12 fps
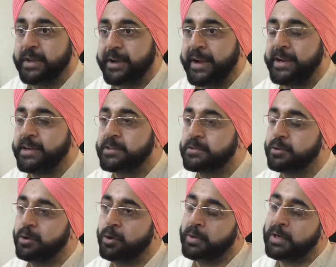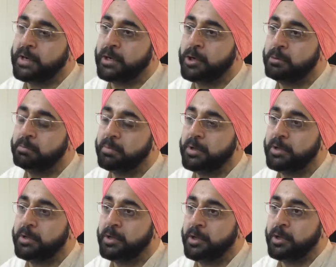right? So,
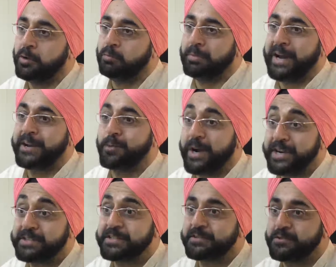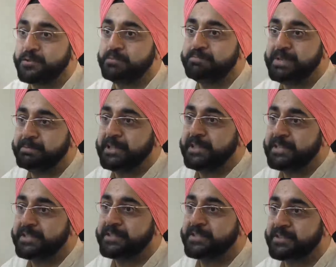my advice to people
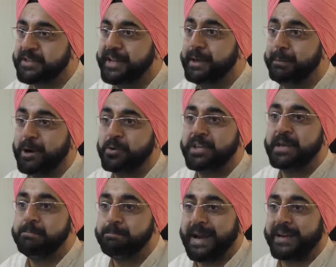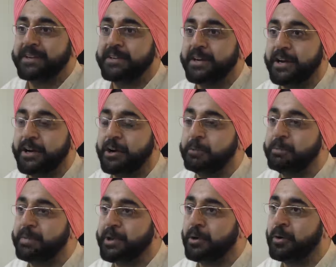is just think about the impact,
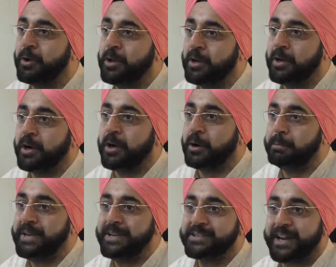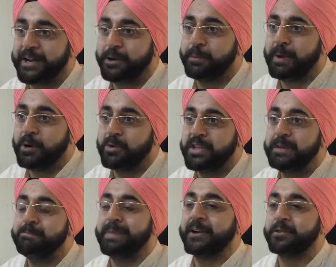be excited about the
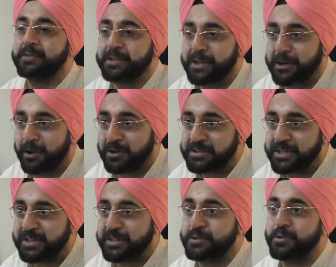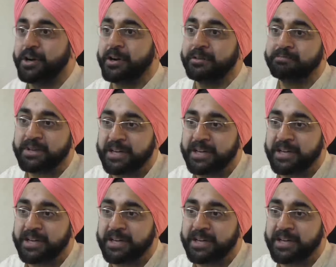impact of the technology that you are